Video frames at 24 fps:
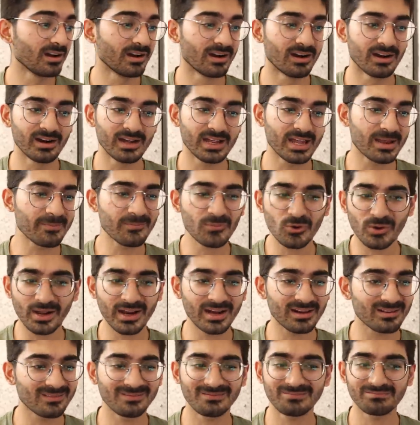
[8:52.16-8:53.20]
aim to
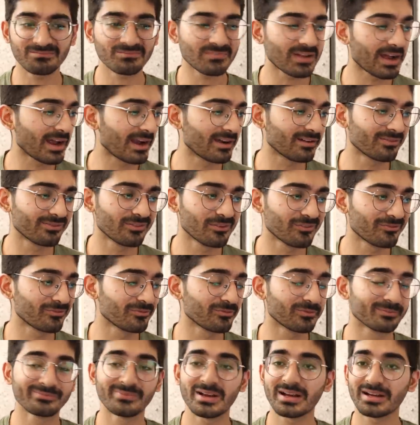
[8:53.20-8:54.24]
get handful of
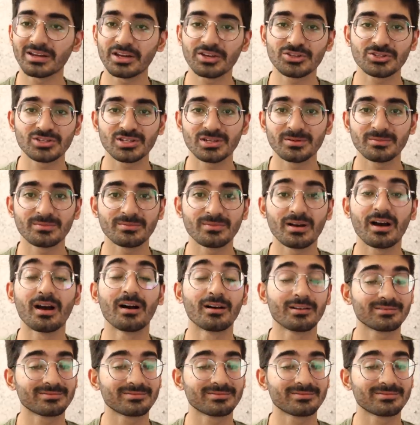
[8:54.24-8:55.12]
magnesium,